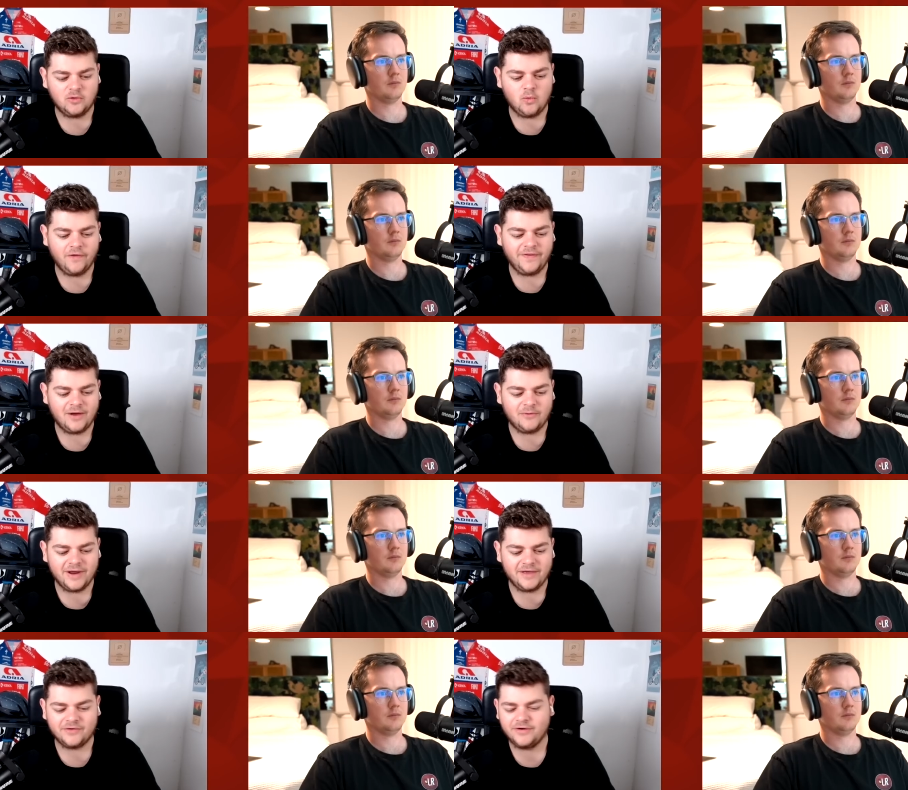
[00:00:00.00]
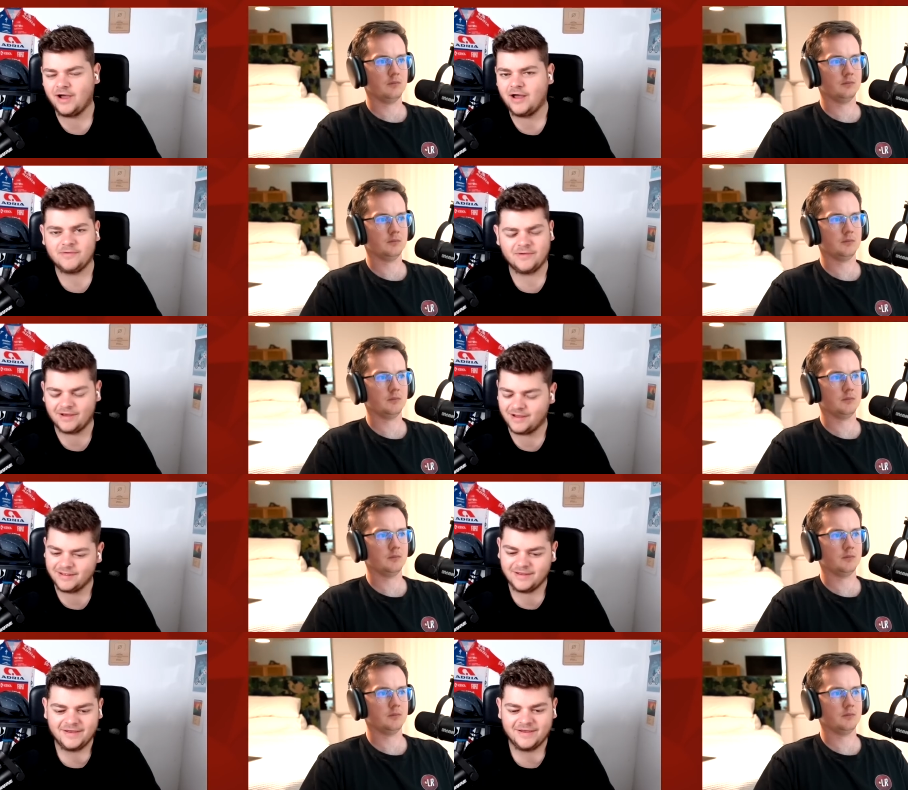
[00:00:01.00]
Speaker 1: won that race or not. The
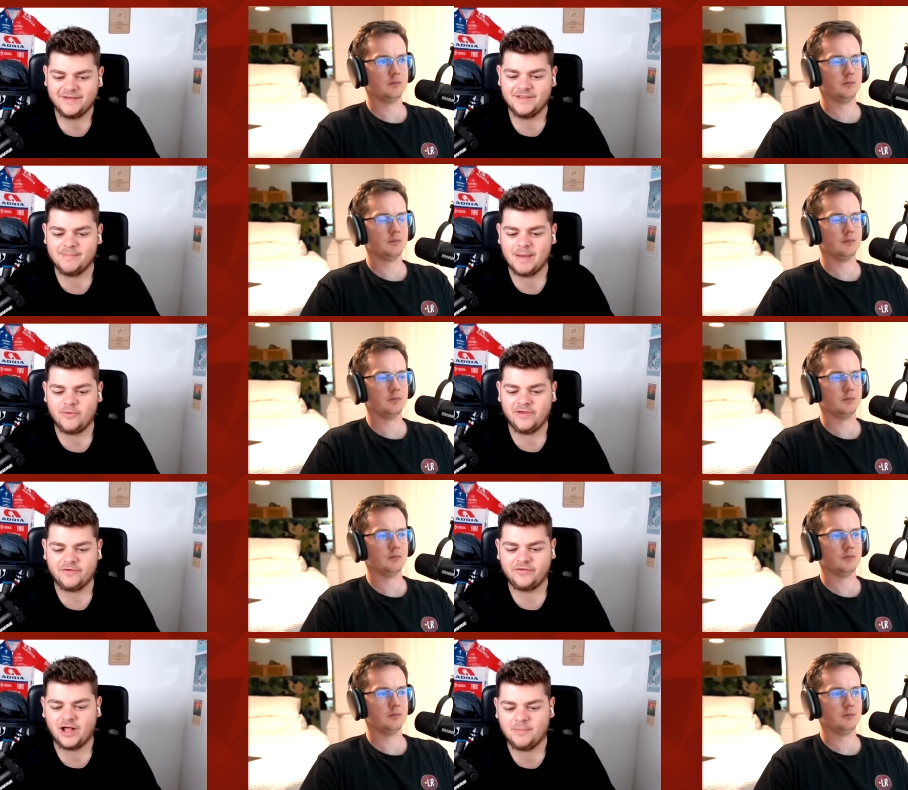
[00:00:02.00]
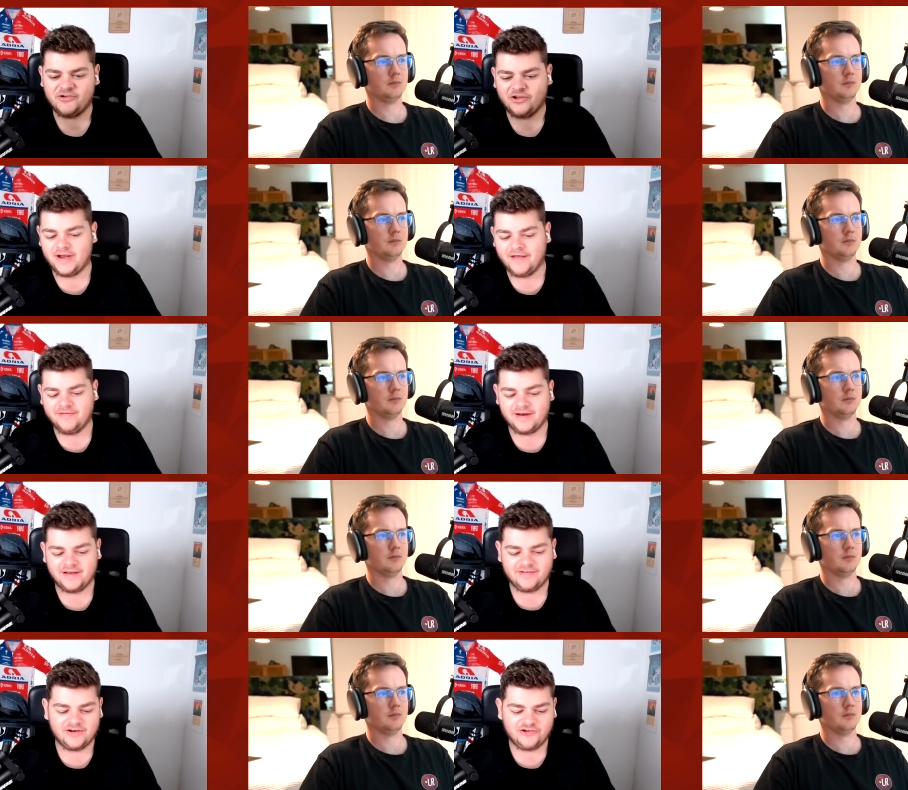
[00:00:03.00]
memories of Calmejane at
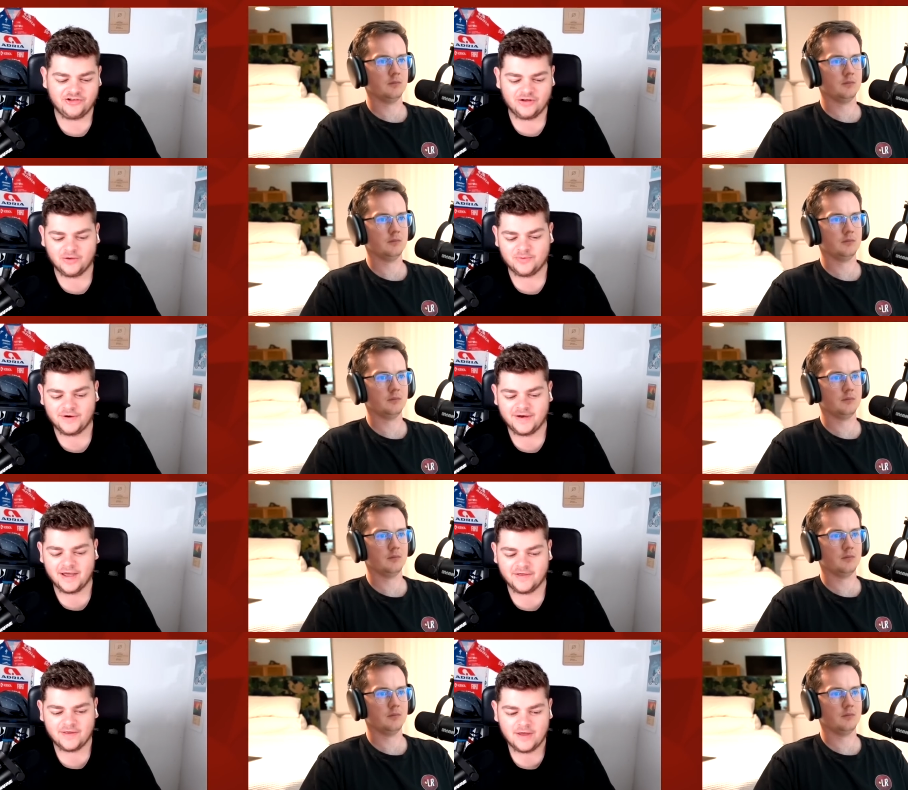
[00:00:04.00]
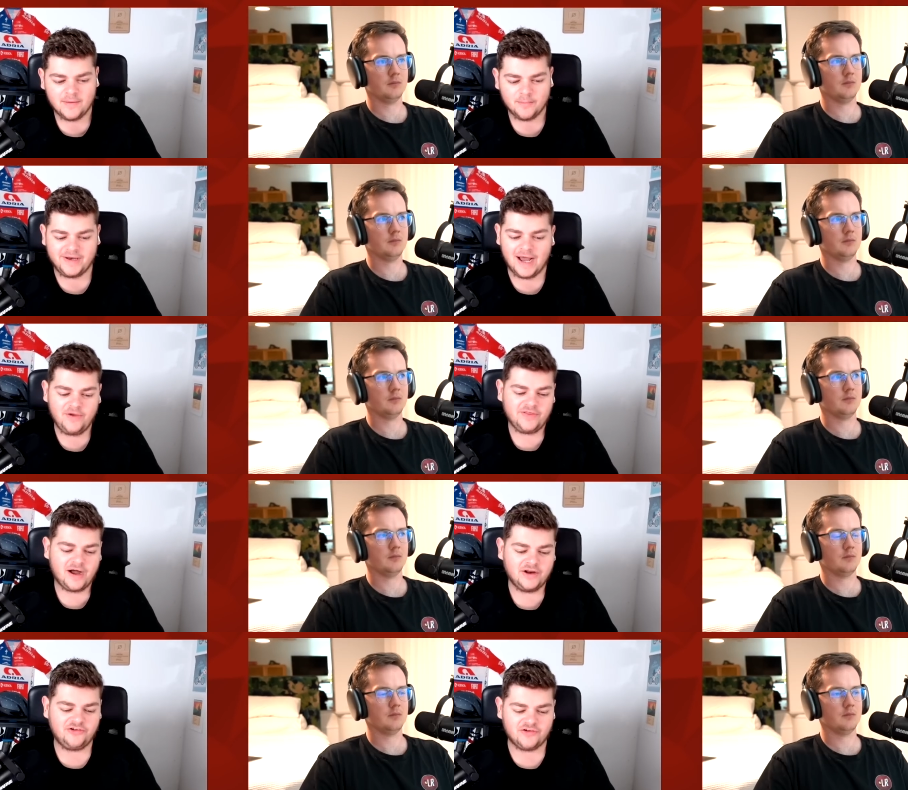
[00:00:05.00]
Direct Energie, those were the days. But now he's
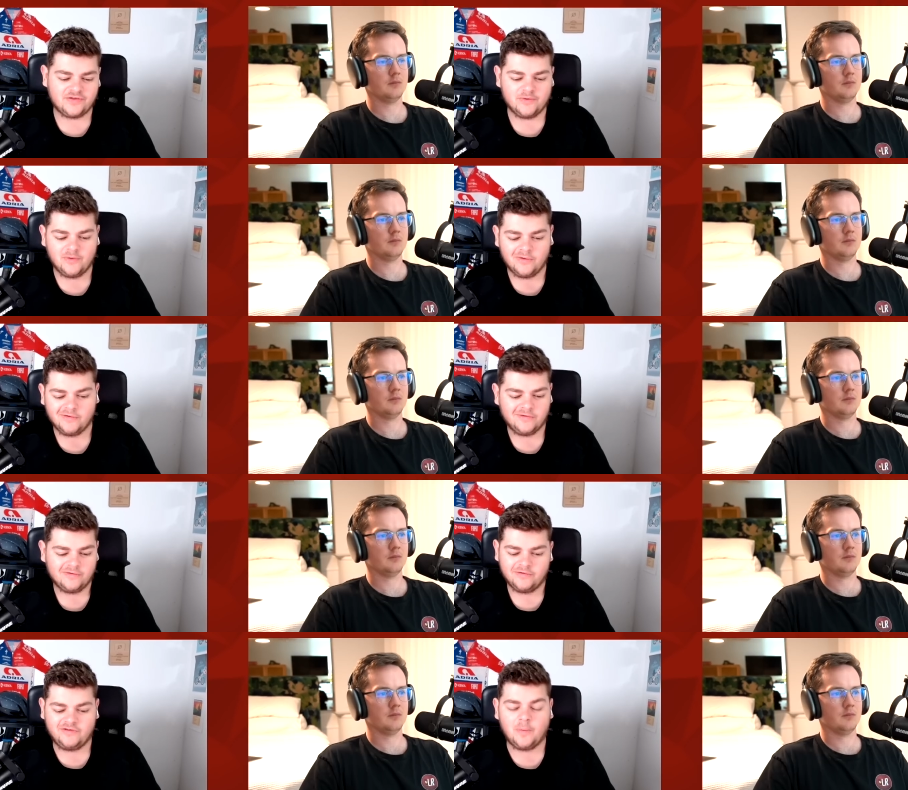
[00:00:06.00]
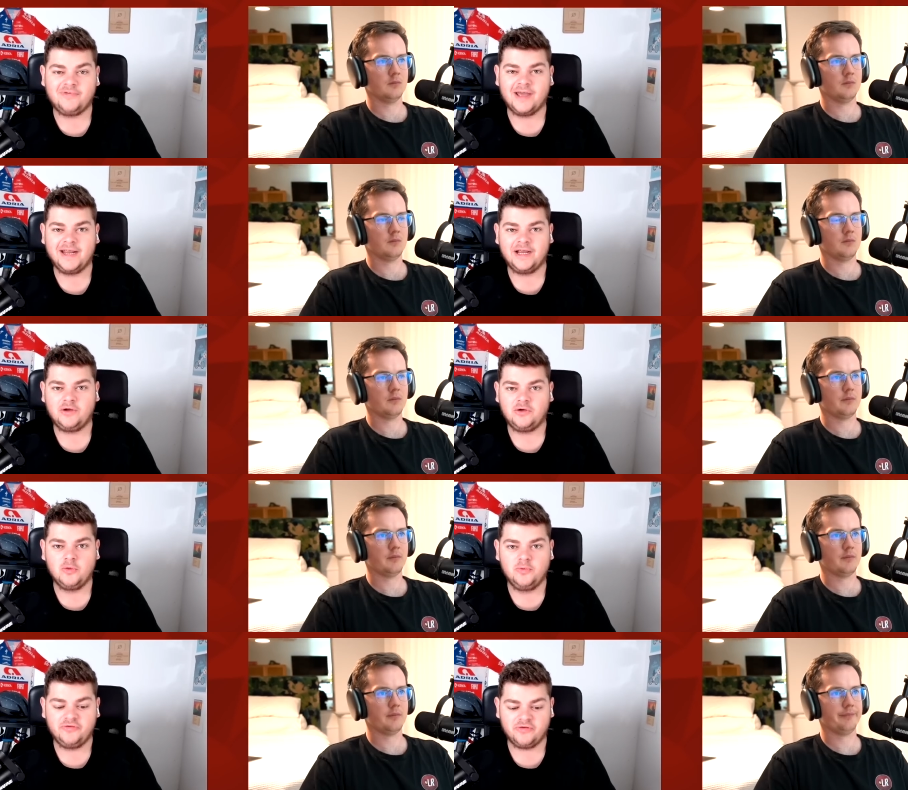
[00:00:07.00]
kind of just top 10ing
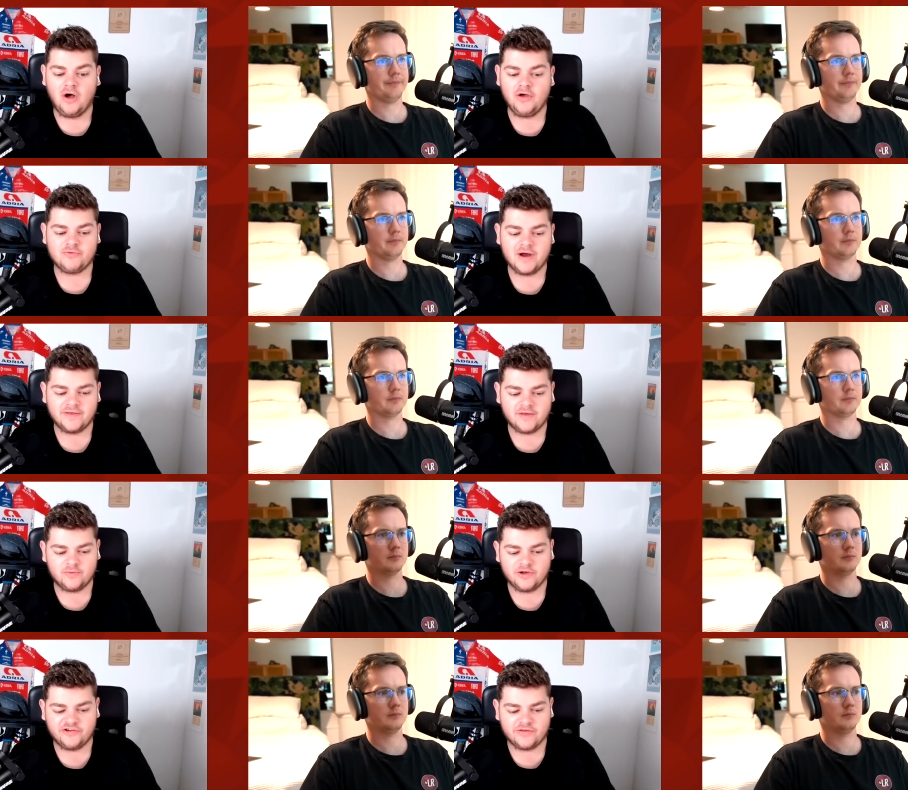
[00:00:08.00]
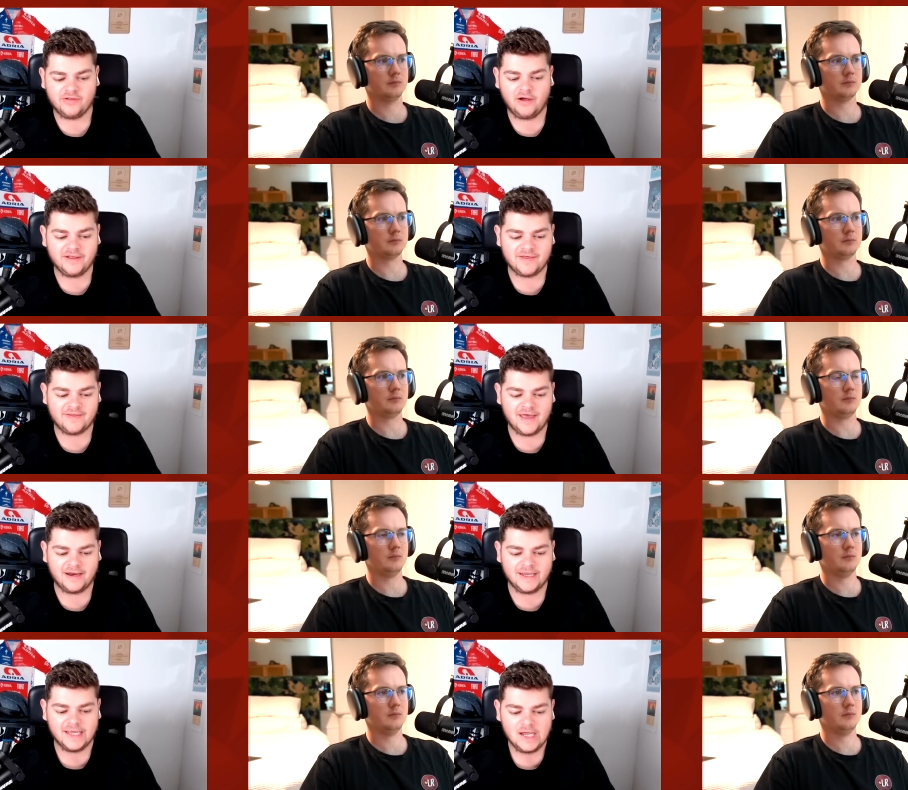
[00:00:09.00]
Coupe de France races, which is not
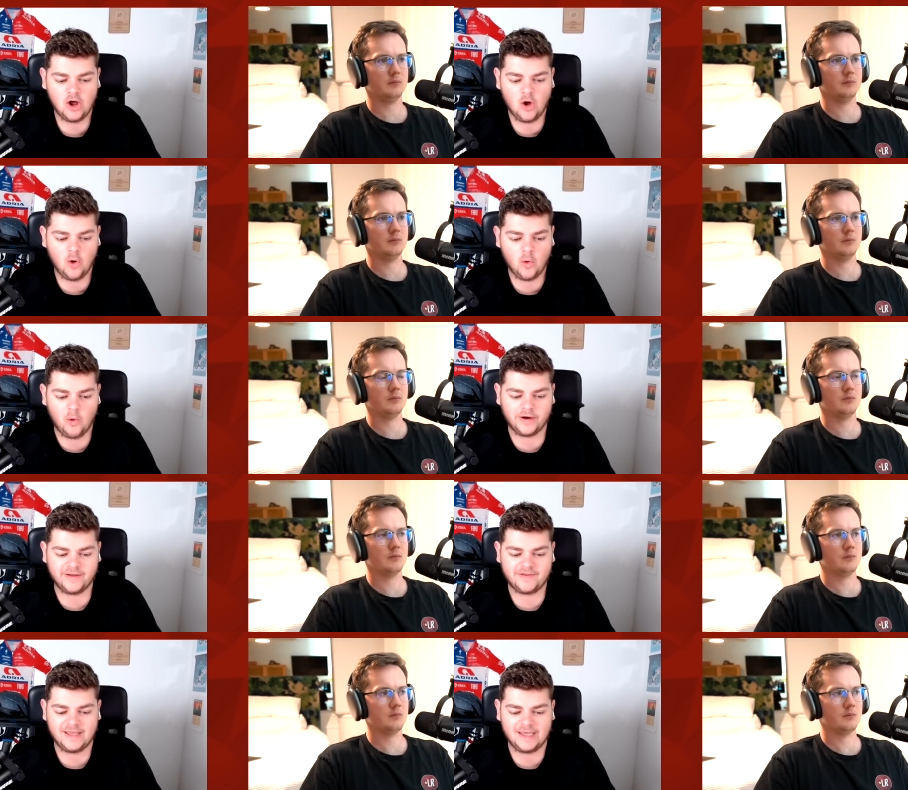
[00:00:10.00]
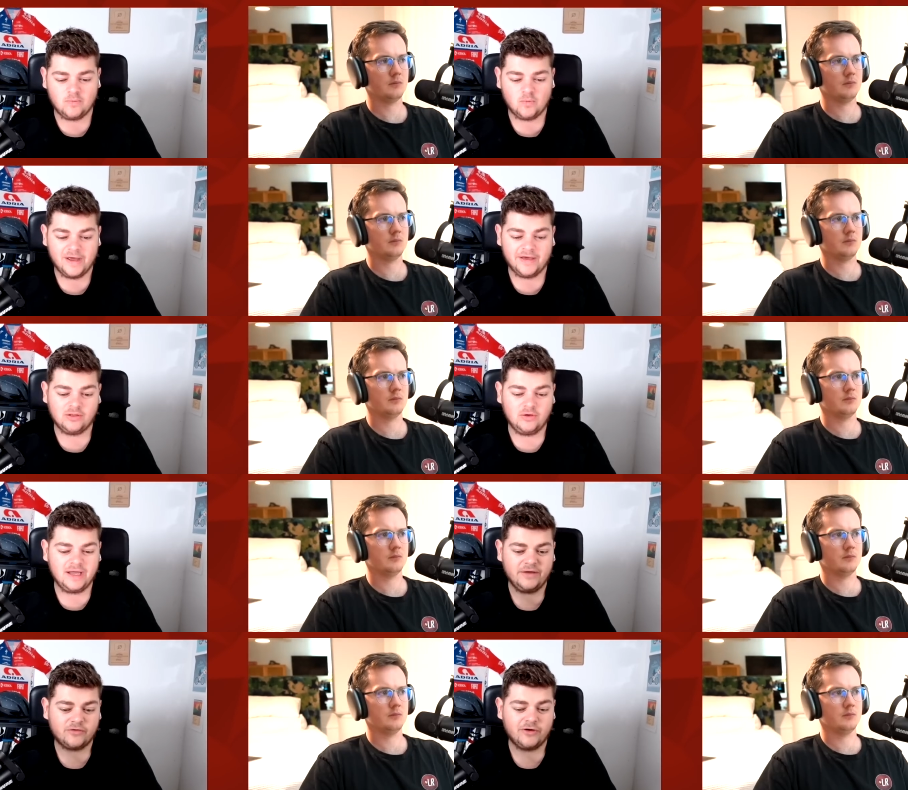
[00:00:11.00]
necessarily what this team is
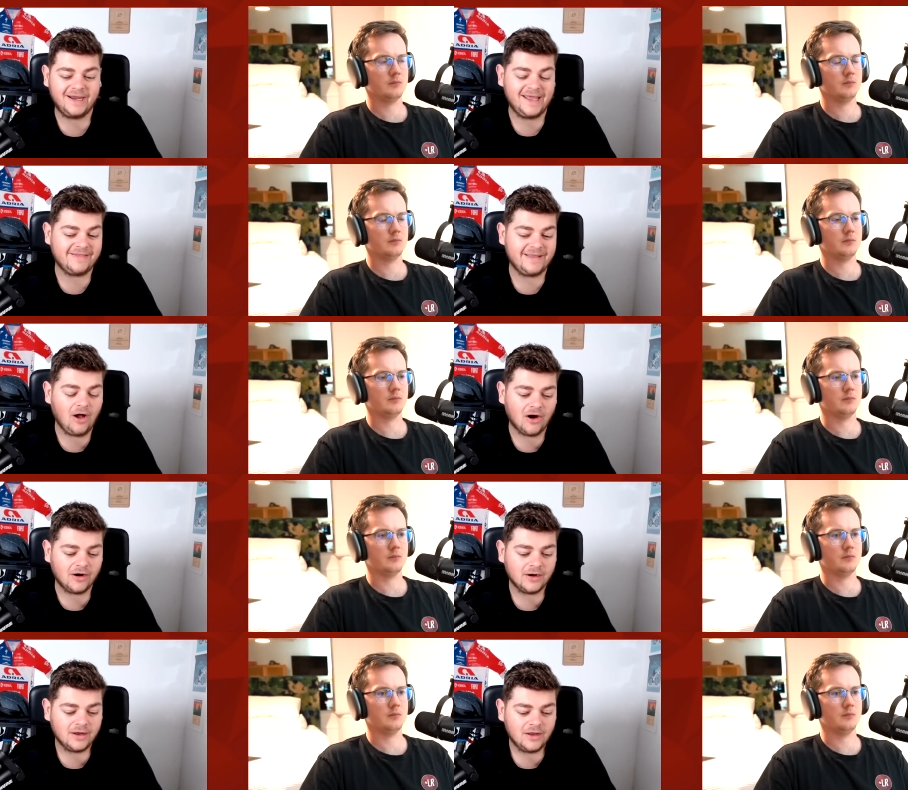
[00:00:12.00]
looking for, unless they are.